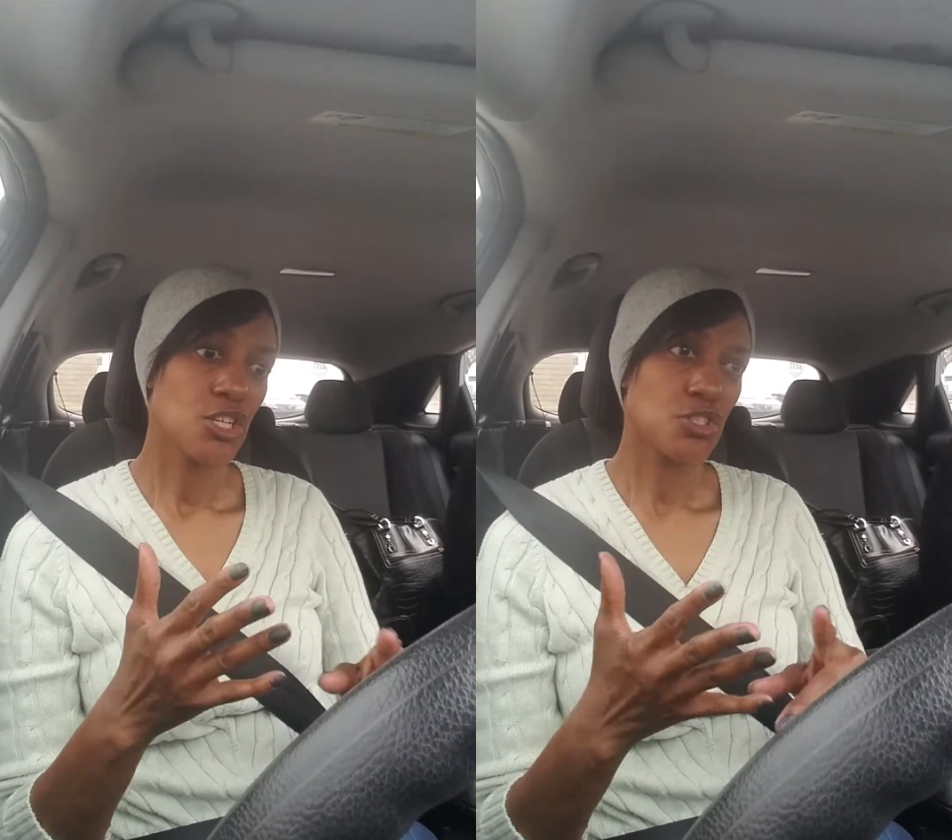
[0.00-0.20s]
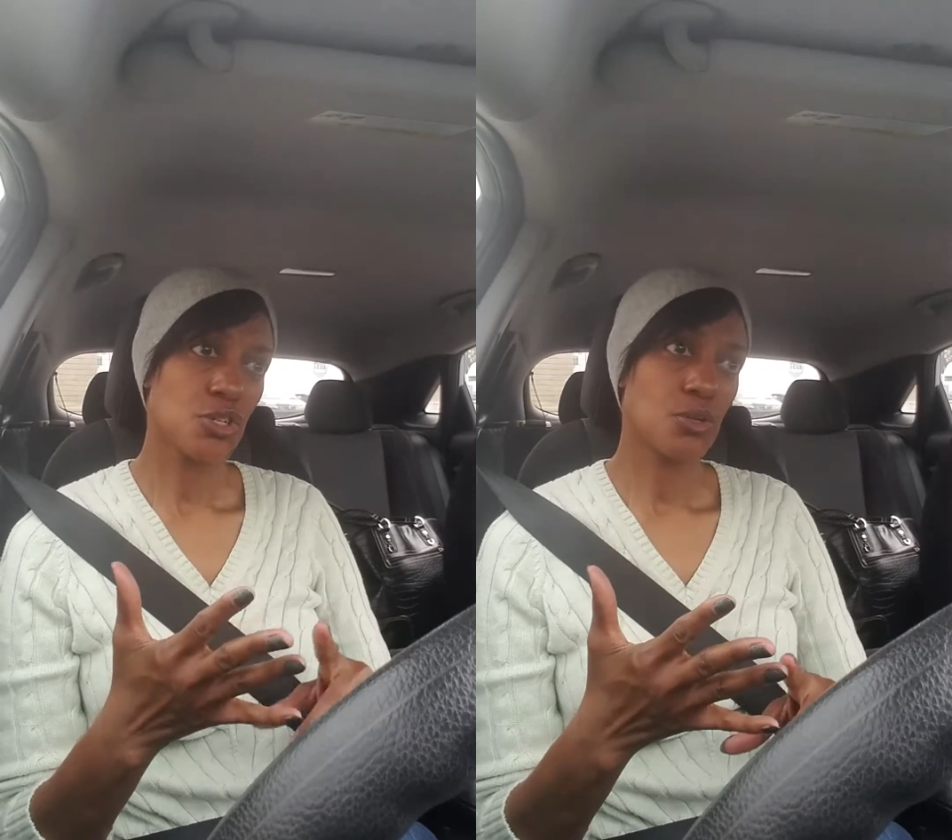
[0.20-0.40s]

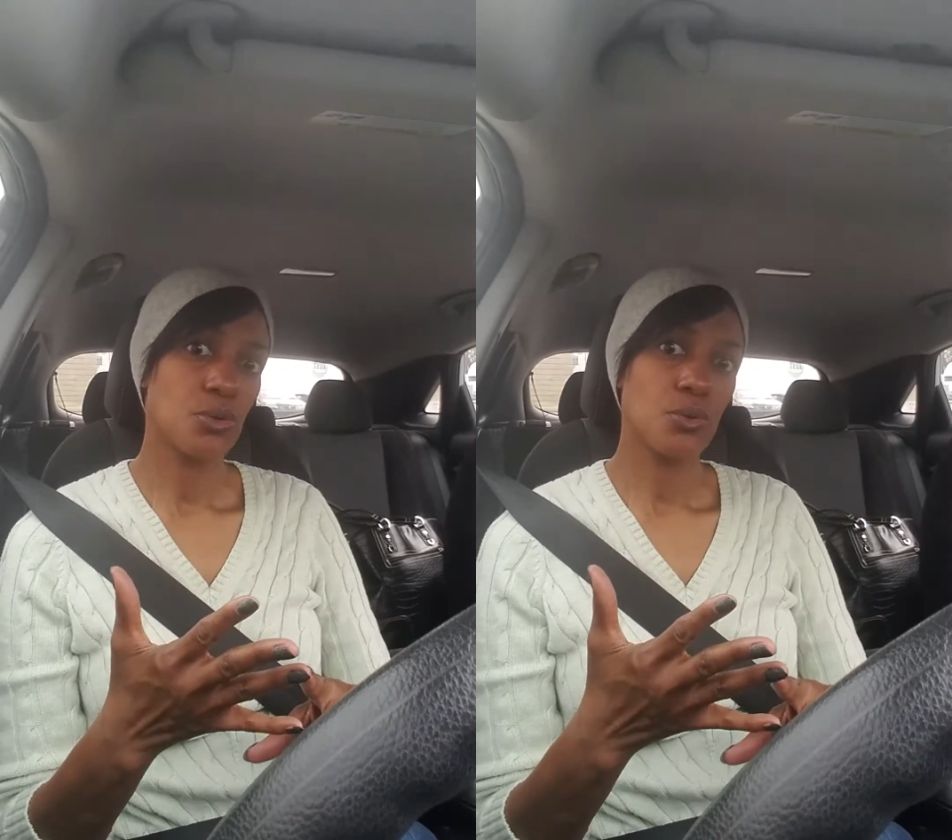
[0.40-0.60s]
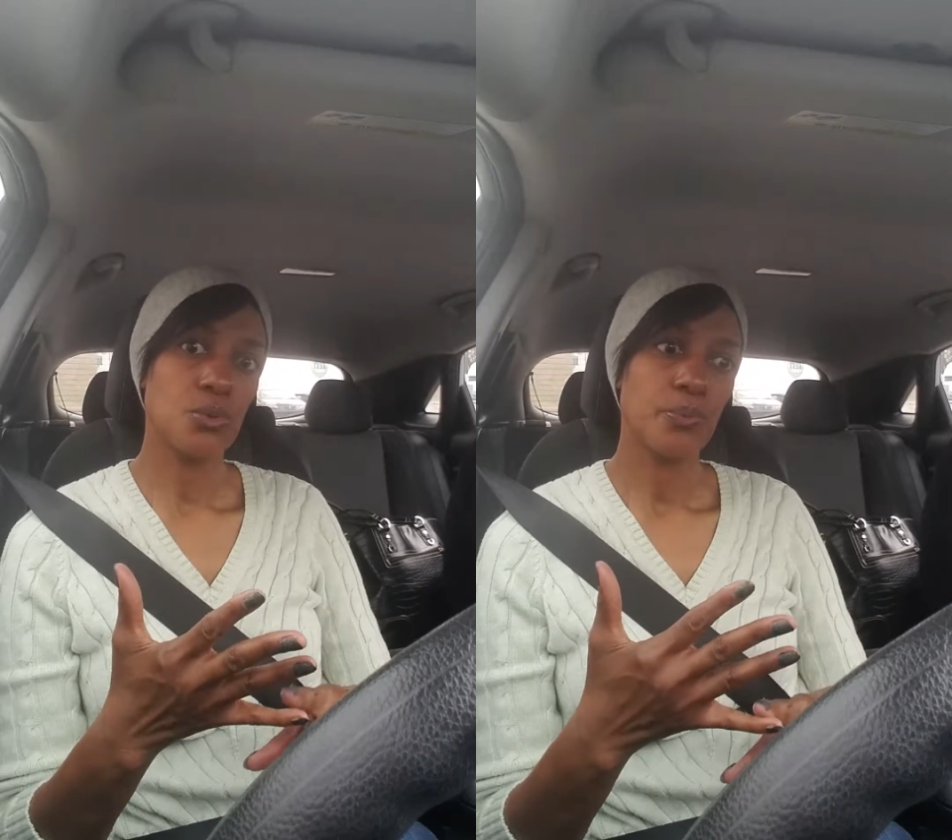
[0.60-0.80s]

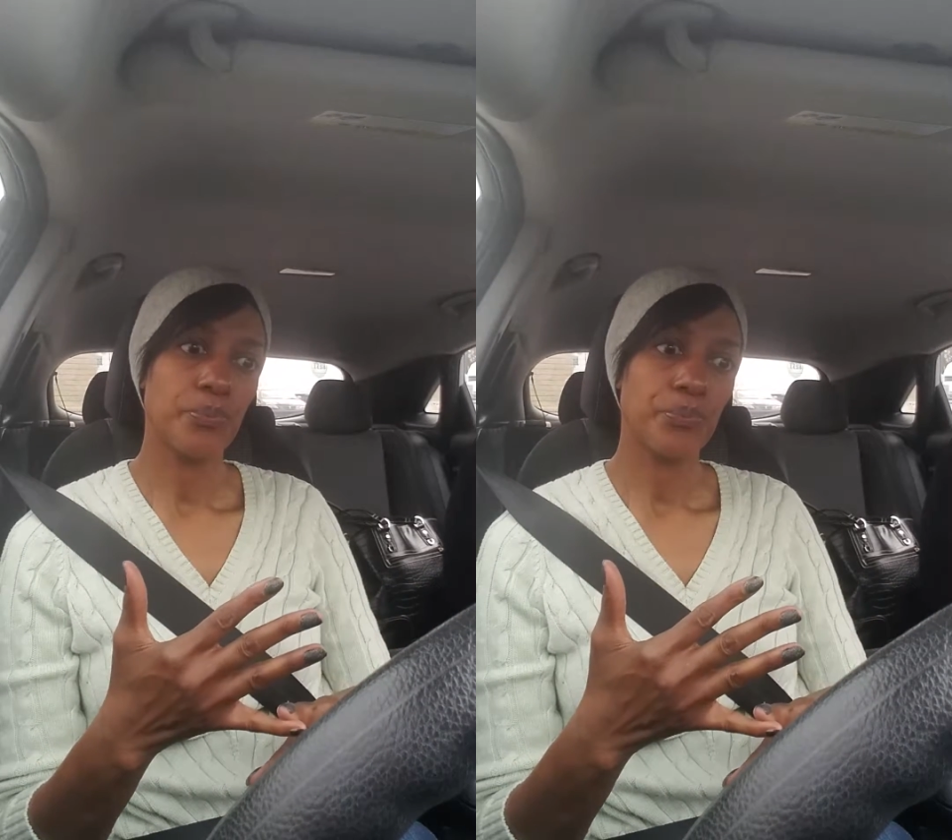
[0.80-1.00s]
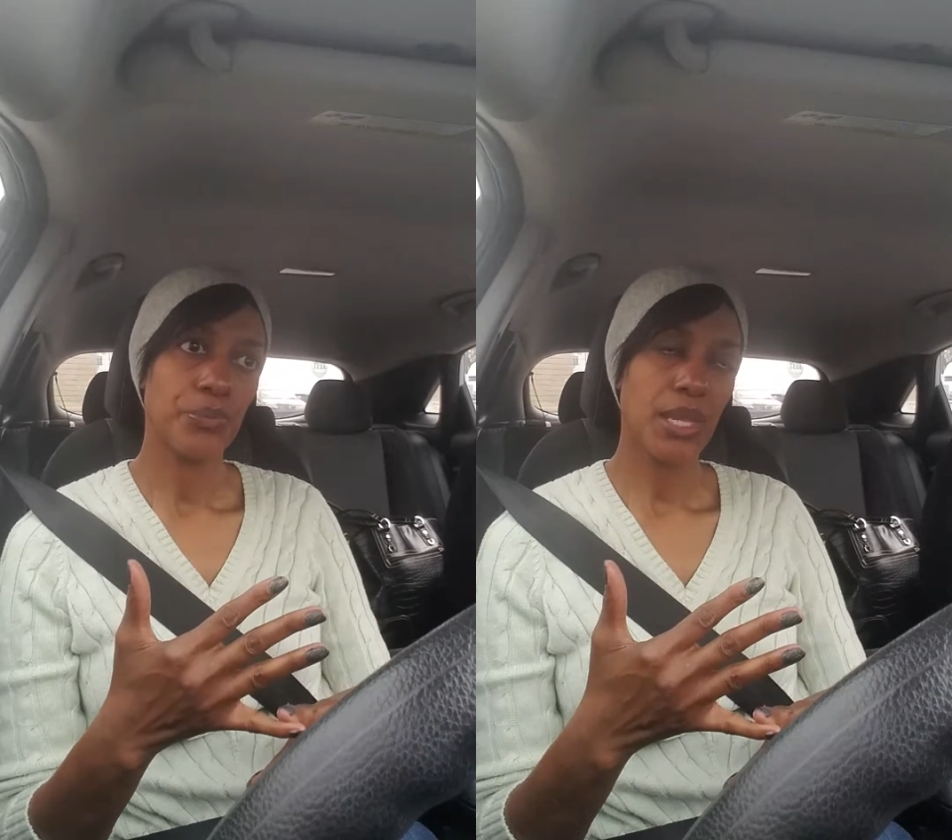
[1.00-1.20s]
So
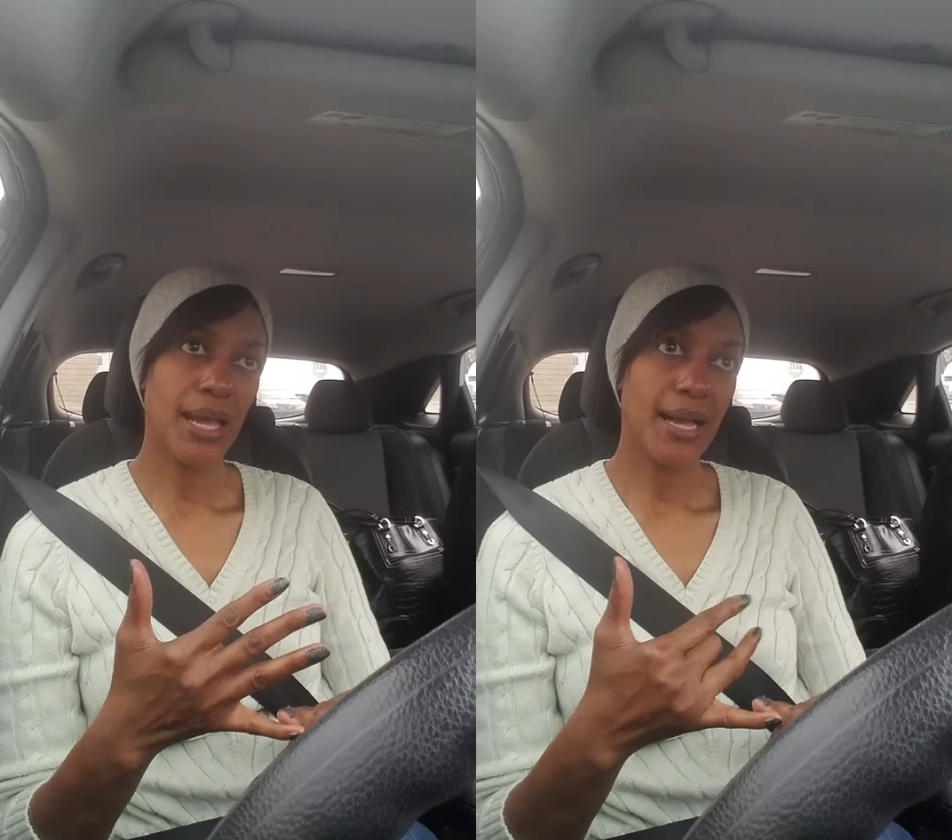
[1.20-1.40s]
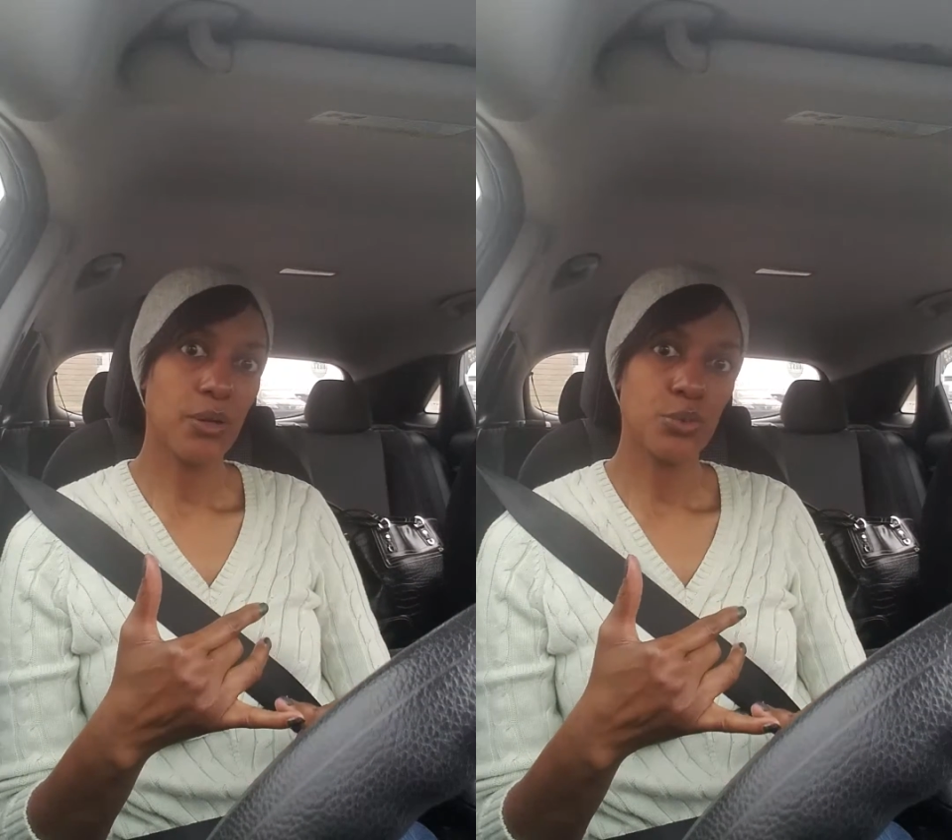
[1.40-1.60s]

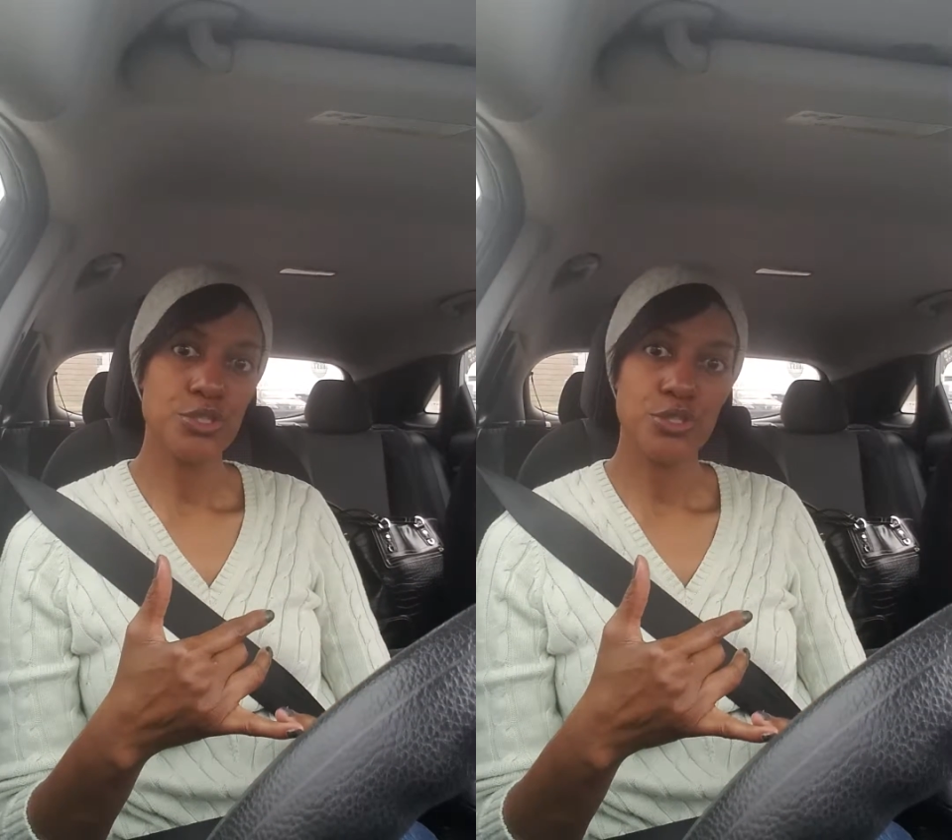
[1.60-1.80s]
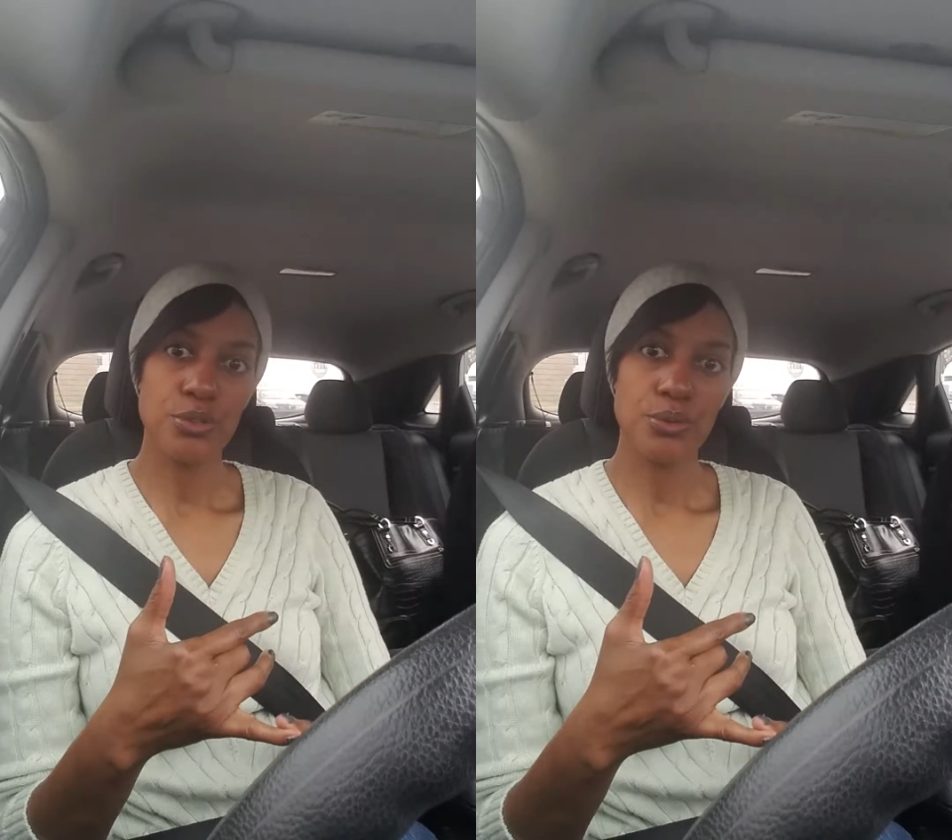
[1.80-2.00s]
I would